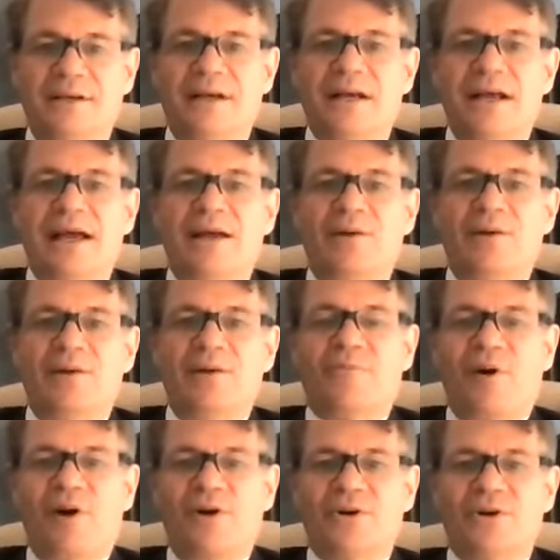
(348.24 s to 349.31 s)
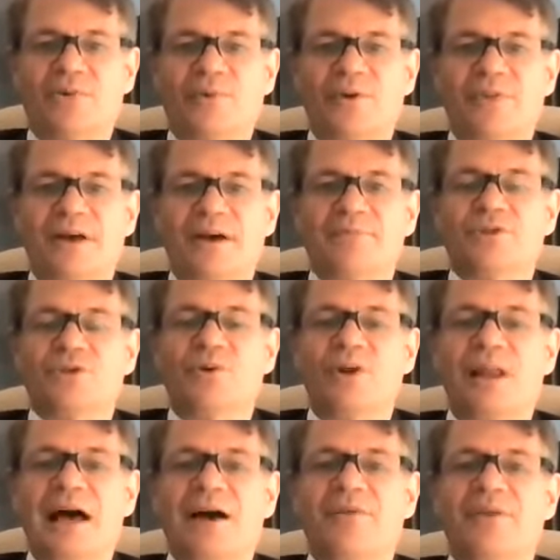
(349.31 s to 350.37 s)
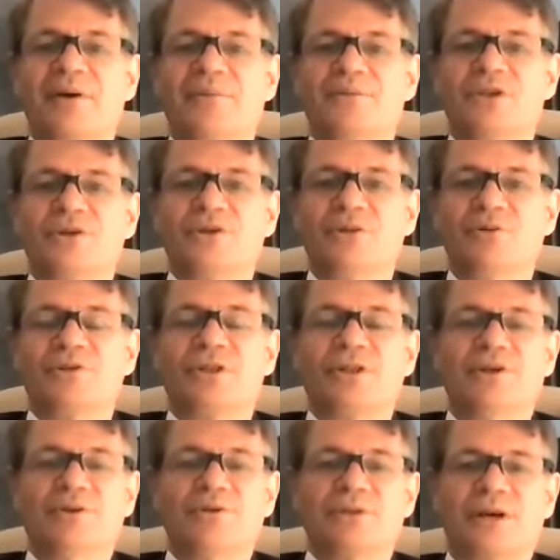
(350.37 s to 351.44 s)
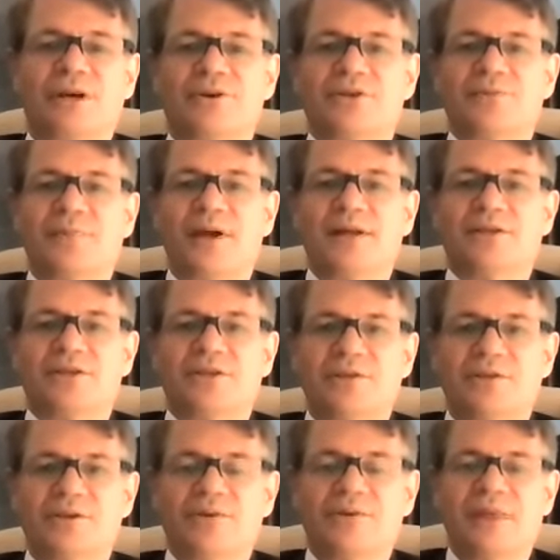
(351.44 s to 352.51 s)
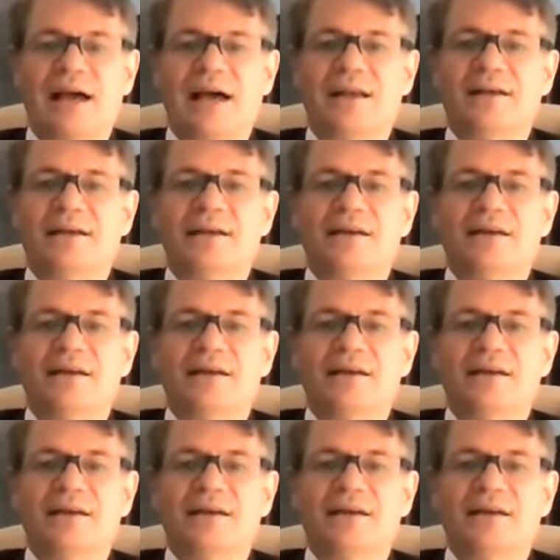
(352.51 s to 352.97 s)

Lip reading: And we have partnered with them to allow them to use the new center space to do that,